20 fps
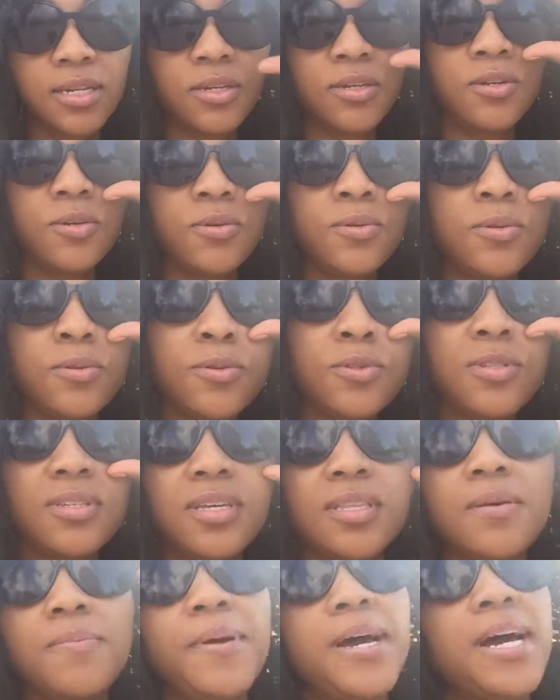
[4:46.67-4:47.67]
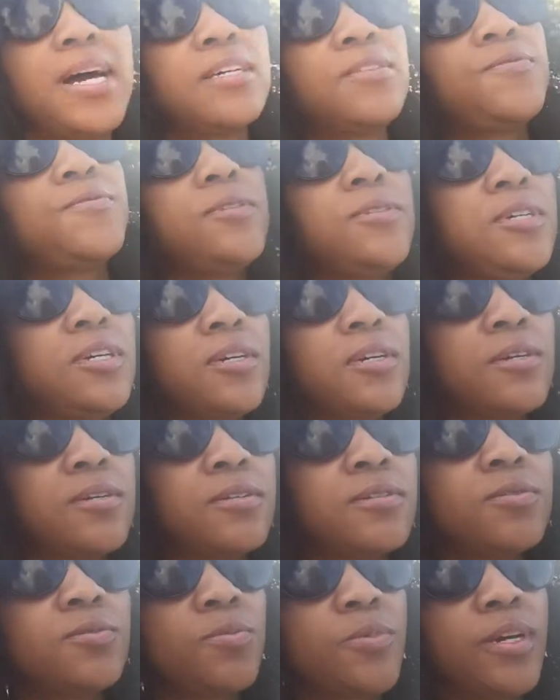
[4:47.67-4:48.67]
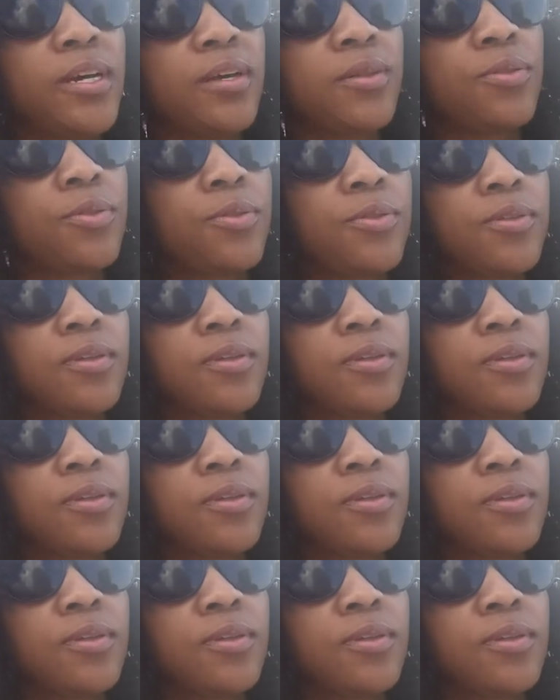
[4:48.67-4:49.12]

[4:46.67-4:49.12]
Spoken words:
news in the past few years with